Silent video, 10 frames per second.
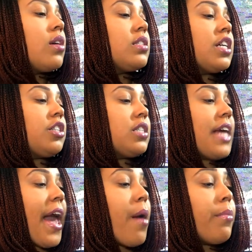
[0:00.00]
such as
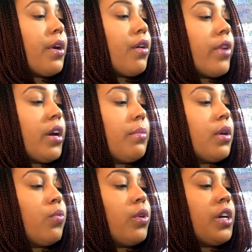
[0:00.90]
amber,
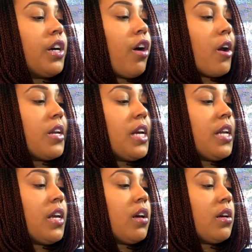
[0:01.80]
Arabian wood,
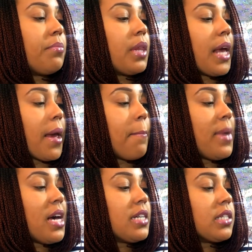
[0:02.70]
gardenia, Himalayan
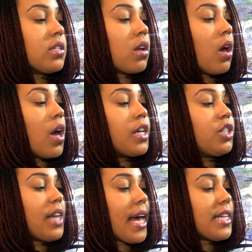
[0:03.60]
musk,
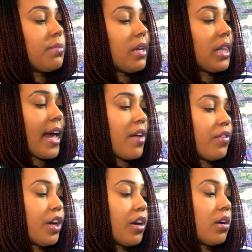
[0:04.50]
jasmine,
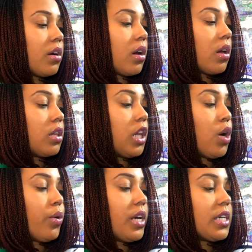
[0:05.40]
lavender,
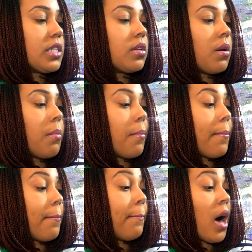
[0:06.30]
lotus,
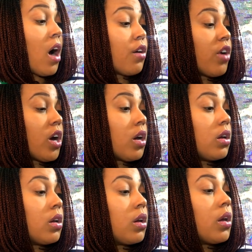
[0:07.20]
magra,
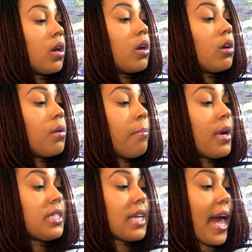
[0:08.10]

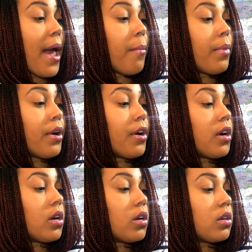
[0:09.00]
musk amber,